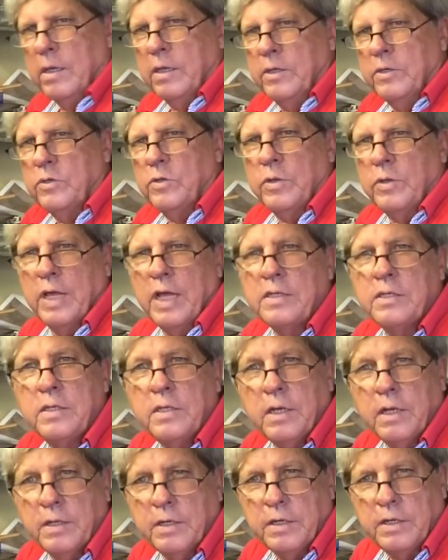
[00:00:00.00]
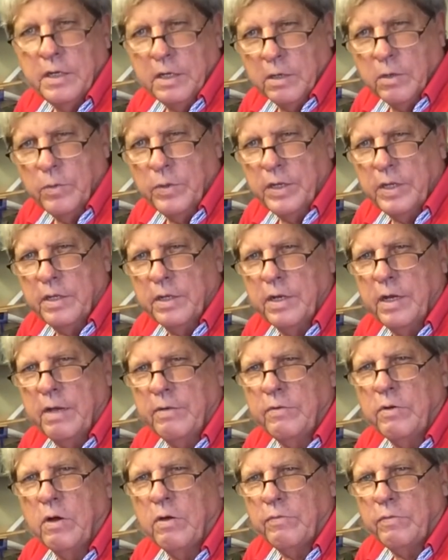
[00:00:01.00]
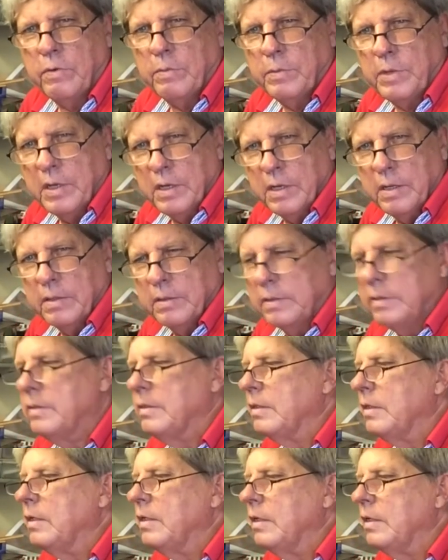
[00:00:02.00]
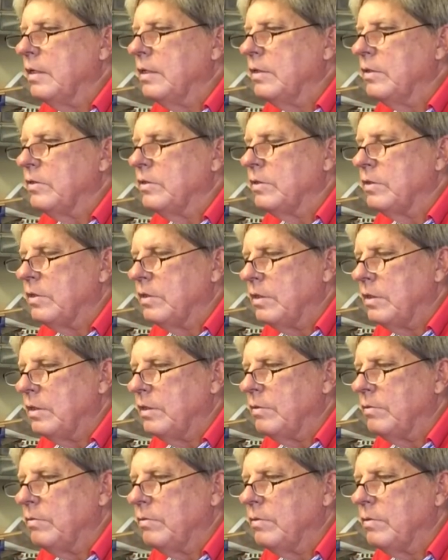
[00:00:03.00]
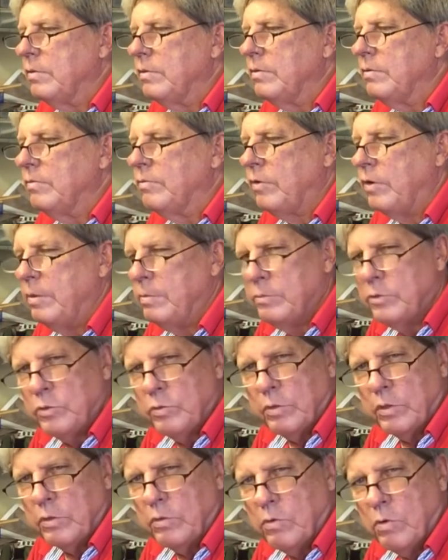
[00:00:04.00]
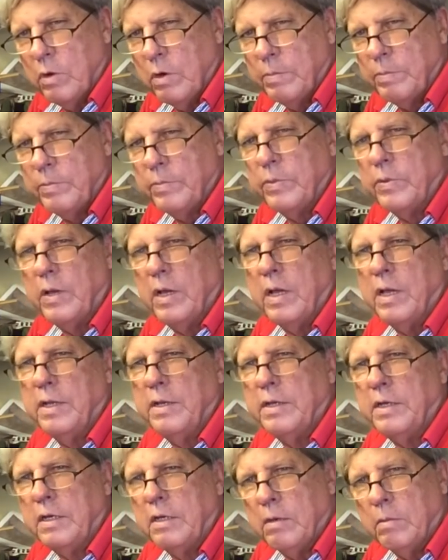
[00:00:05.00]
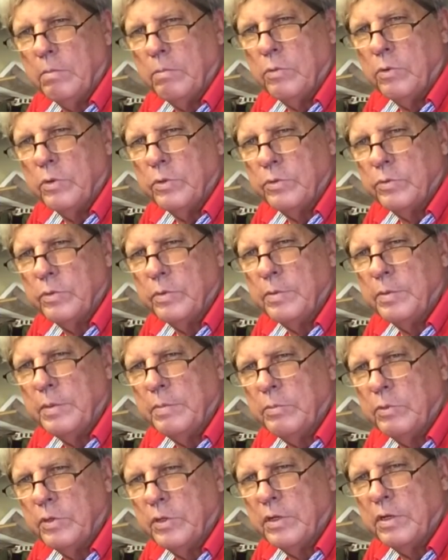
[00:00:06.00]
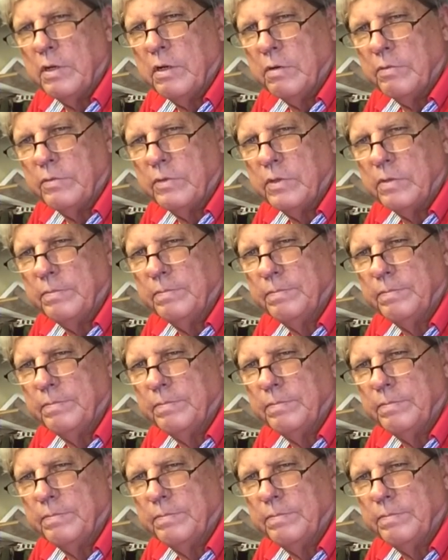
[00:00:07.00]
So that's the other takeaway that I've got from here is the frames will go up and the gun ports will be put in after.